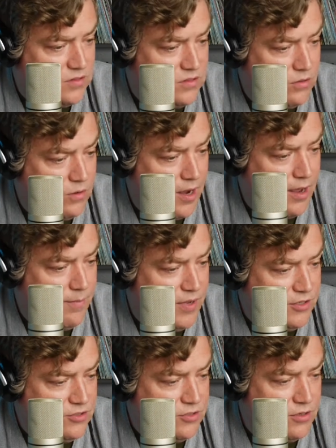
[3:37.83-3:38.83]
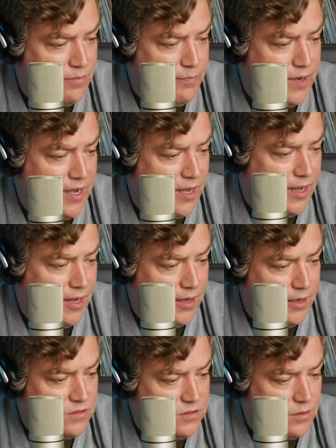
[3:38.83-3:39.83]
so I made sure to
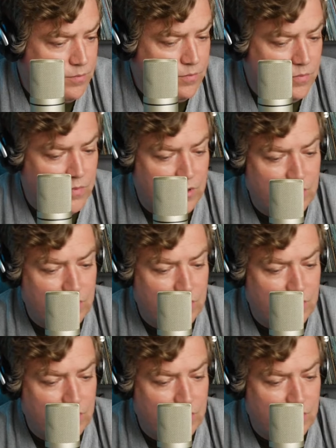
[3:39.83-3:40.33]
buy some